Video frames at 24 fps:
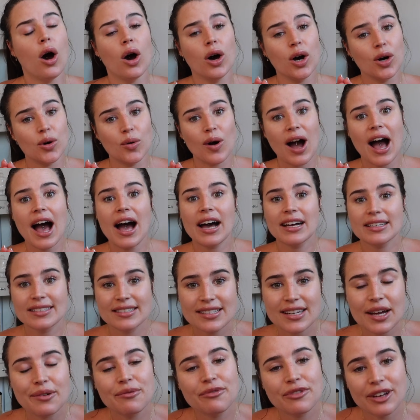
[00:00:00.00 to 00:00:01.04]
Oh,
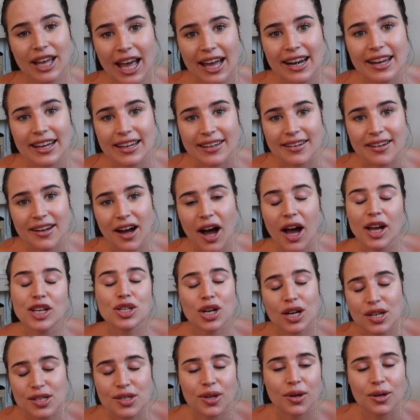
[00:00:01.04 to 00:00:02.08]
and I'm forgetting, I
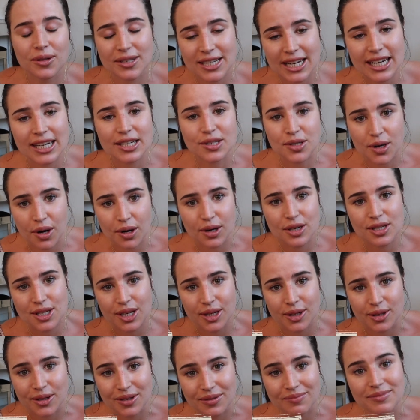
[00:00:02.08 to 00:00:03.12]
just got TikTok
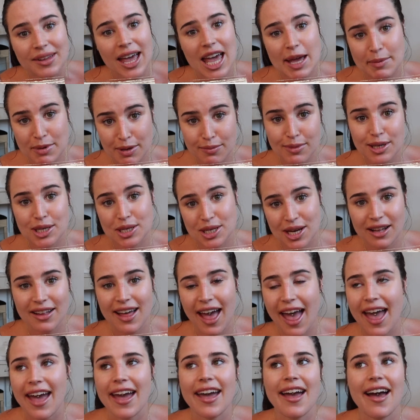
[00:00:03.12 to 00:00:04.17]
too.
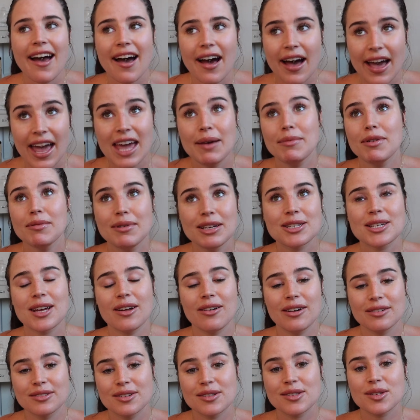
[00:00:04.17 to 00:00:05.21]
AmyMichelleA,
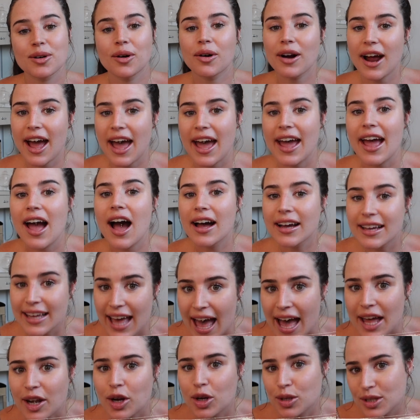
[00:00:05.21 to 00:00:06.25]
AmyMichelle_A
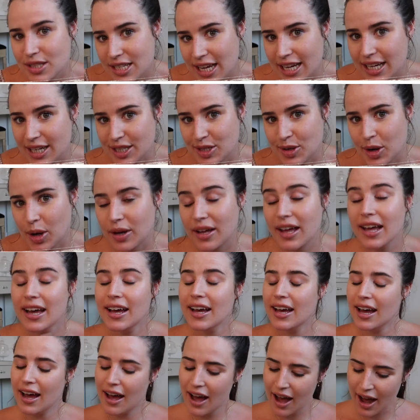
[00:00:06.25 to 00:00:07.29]
again on TikTok.
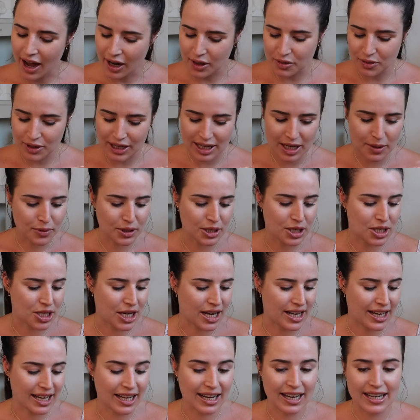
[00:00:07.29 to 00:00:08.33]
I'd really
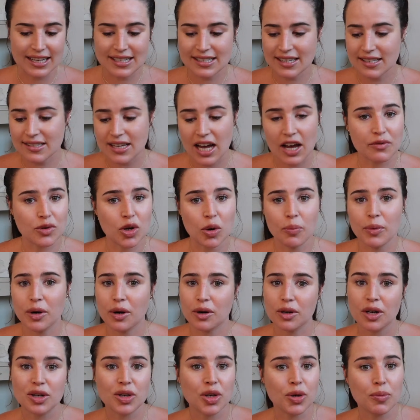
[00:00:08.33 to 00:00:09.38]
appreciate it, guys, because I have not been
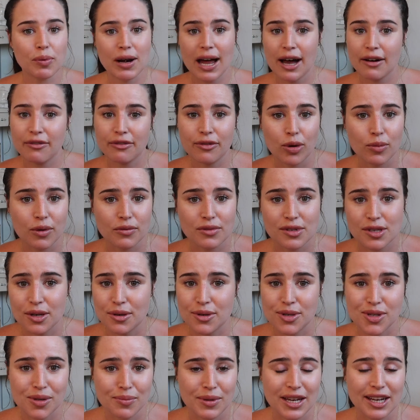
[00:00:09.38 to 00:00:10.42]
on a new platform on
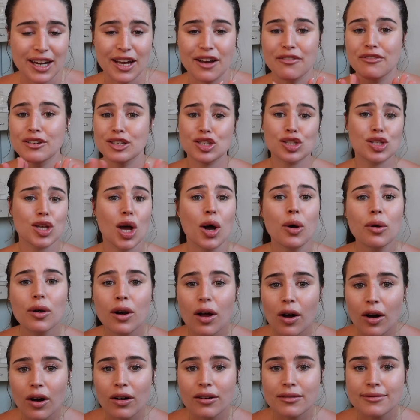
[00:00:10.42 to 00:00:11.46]
social media for so
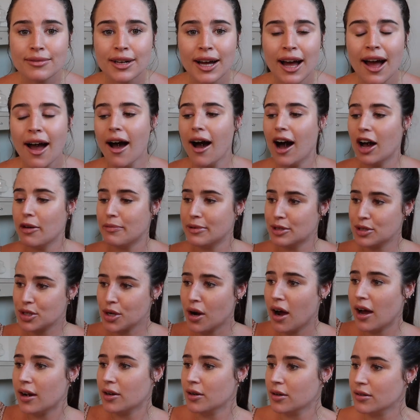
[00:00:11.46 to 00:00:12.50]
long. I've been
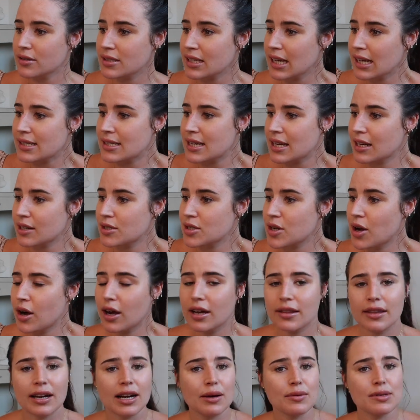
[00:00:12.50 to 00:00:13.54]
trying not to get TikTok,
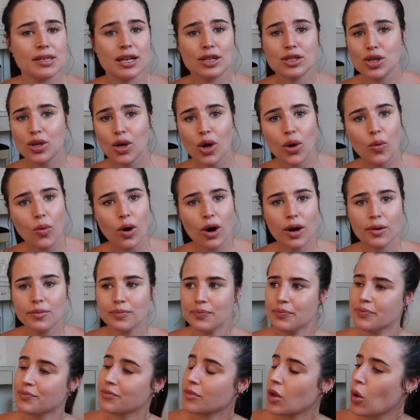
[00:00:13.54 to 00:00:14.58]
and then I was like, do you know what?
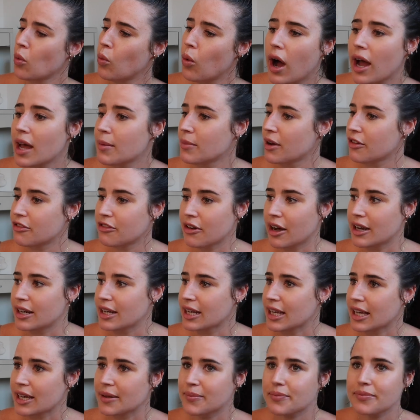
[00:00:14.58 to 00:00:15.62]
Why am I
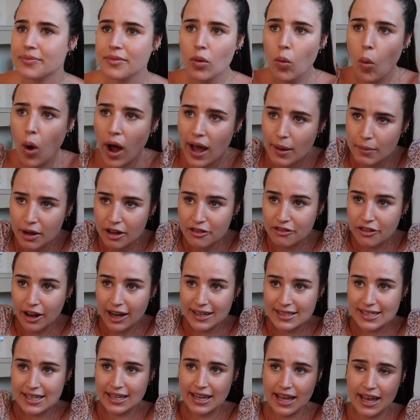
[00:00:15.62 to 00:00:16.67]
fighting it? Why am I
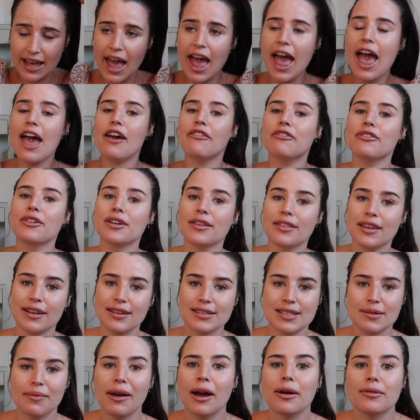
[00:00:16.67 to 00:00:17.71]
fighting it?
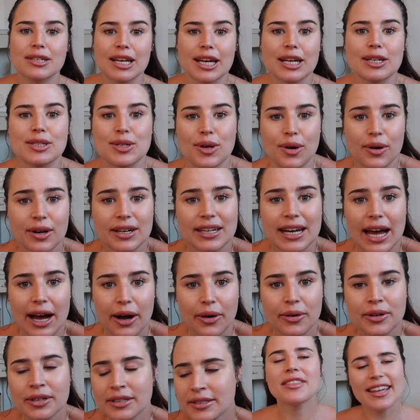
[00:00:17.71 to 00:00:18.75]
Everything's about TikTok
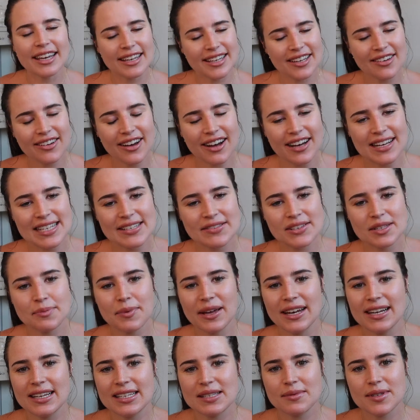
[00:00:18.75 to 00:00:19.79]
now. But thank you guys for
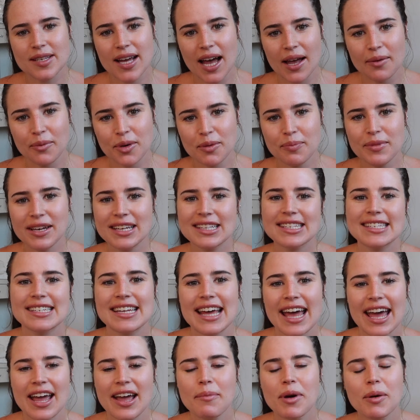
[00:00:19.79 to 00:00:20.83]
spending some time with me
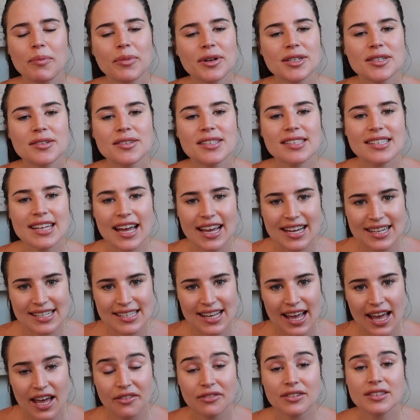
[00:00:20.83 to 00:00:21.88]
today. Remember to stay
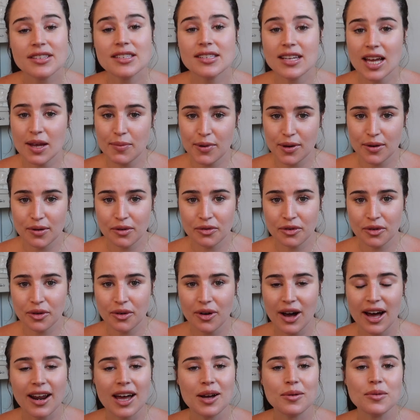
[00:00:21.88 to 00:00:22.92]
safe and stay beautiful,
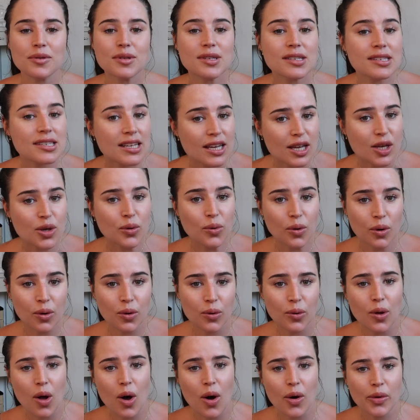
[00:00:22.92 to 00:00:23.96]
and I will see you
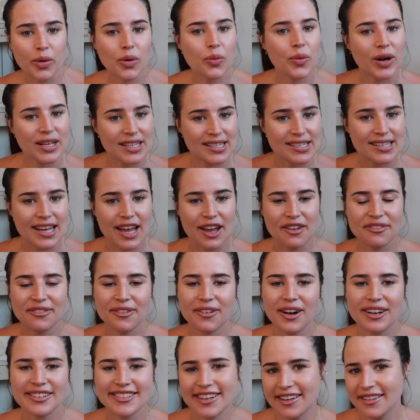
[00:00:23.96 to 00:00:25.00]
all on Wednesday
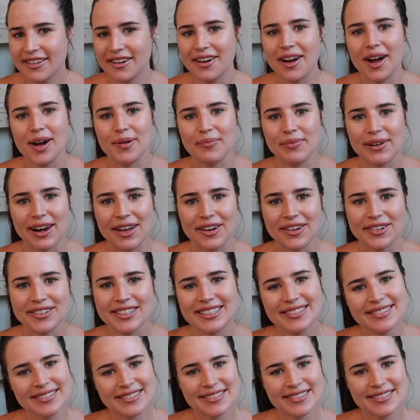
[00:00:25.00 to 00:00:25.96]
for another upload.